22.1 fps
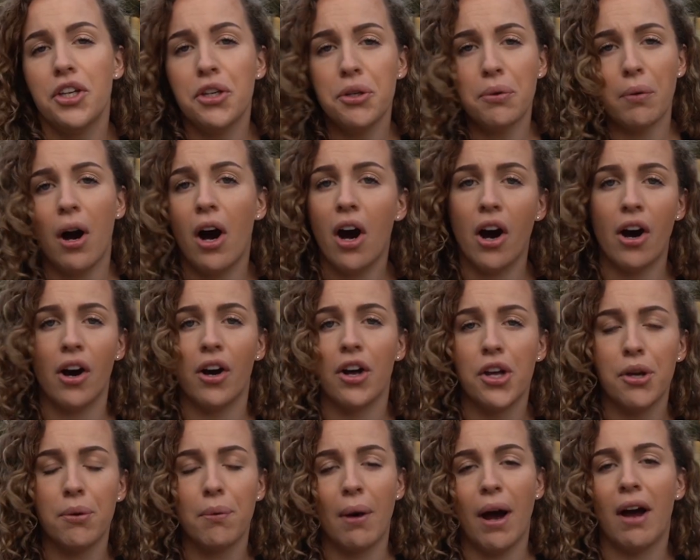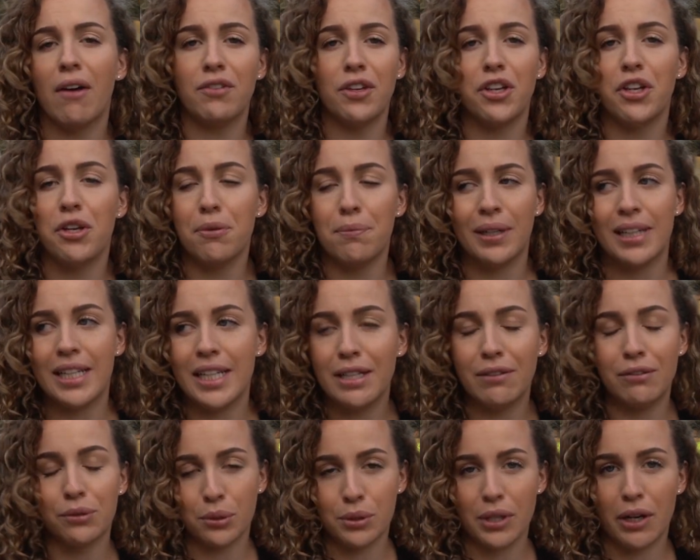You are whoever you
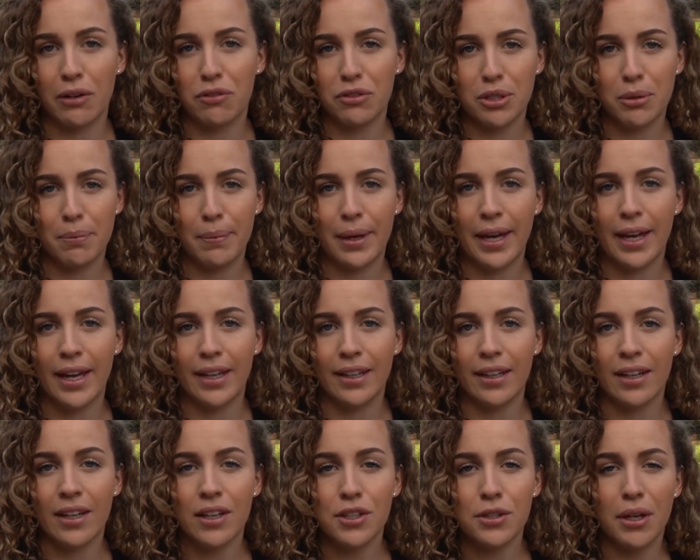believe yourself to be.